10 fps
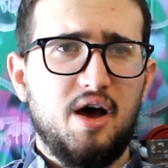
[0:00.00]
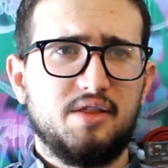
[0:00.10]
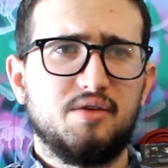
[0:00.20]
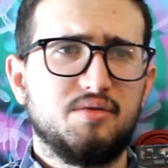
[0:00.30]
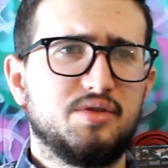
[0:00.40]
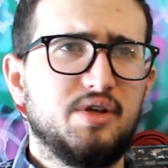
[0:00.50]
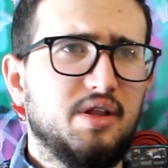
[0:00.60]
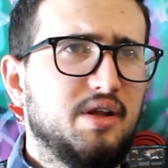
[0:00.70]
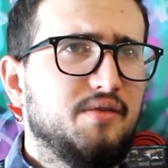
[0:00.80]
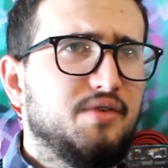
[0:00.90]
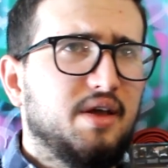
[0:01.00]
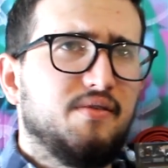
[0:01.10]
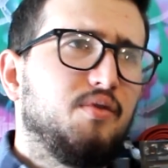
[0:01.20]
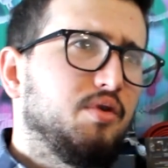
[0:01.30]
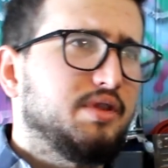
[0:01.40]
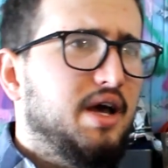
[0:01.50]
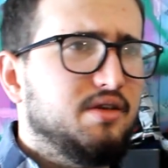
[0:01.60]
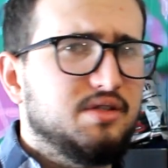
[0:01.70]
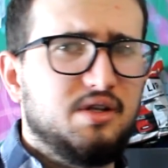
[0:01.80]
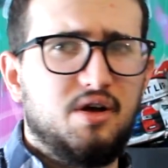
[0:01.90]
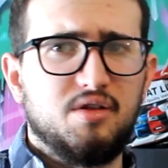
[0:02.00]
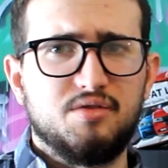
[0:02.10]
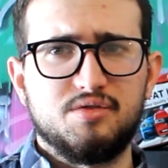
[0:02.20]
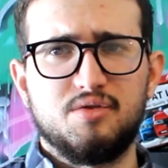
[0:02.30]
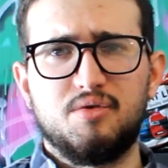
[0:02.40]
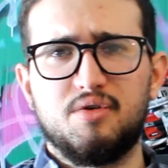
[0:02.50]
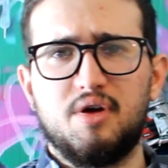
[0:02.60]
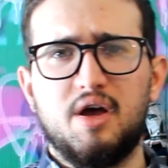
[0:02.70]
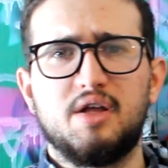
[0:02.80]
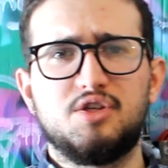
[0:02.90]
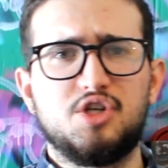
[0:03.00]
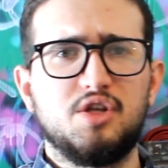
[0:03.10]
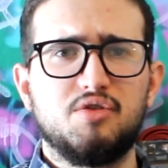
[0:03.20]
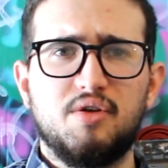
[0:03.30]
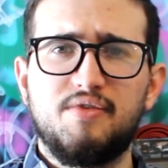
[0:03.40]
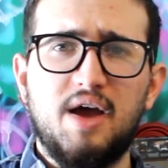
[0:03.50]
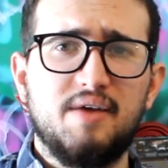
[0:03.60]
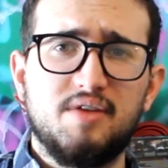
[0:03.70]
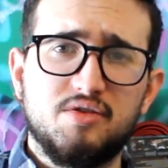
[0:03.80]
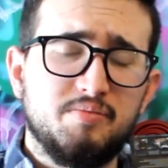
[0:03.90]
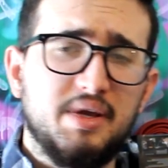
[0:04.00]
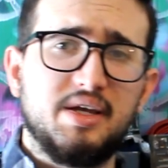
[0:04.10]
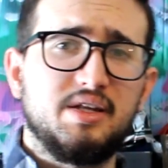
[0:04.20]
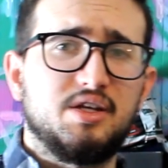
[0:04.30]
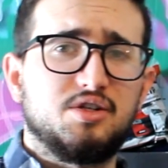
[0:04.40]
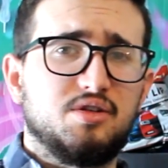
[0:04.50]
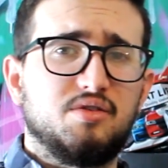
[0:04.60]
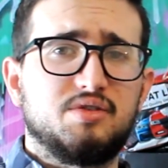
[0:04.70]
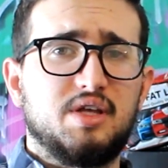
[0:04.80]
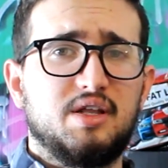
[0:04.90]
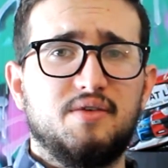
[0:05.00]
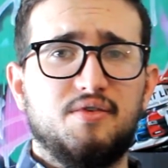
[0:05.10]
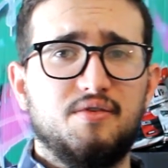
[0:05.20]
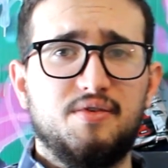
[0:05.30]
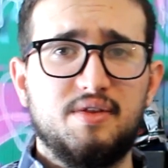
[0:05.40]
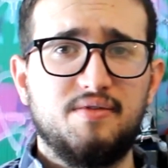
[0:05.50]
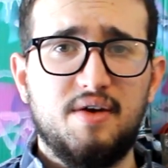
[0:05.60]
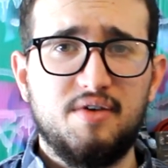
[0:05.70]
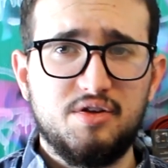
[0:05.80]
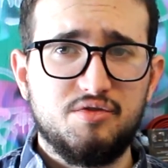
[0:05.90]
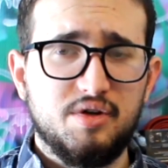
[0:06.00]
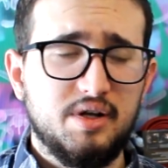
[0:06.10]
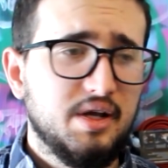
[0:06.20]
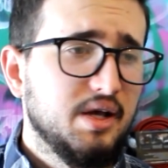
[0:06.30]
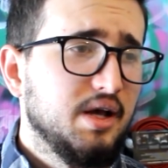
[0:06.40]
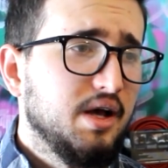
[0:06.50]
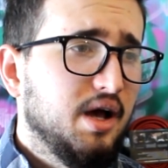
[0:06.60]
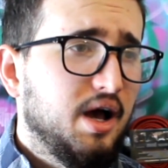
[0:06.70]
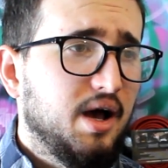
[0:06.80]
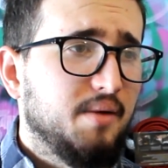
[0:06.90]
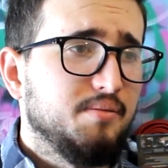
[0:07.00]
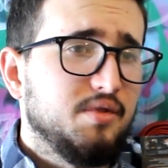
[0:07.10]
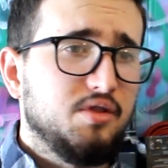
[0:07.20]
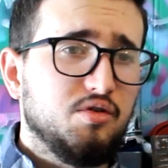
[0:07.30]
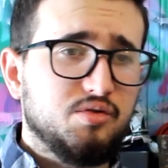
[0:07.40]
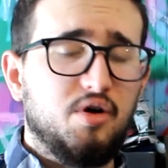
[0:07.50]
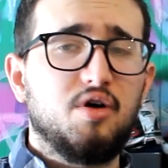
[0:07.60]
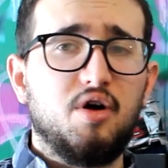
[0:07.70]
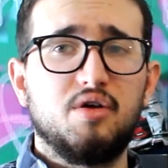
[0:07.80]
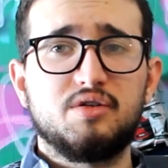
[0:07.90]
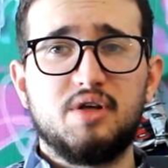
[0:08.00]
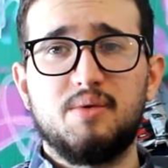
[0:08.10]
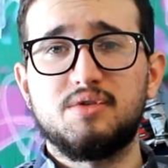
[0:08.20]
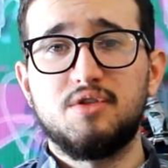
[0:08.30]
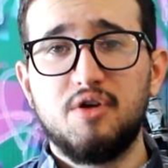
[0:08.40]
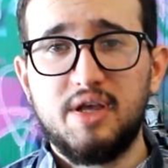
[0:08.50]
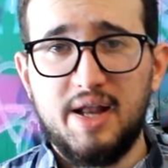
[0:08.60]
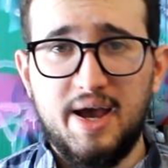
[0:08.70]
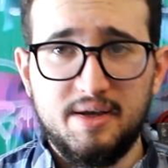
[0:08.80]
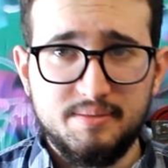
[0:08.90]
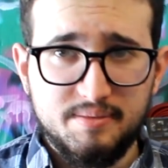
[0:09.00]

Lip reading: They're selling it for like $4,000, or a G35 that was mint condition, they're selling it for $5,500. Those are all cars I was looking at.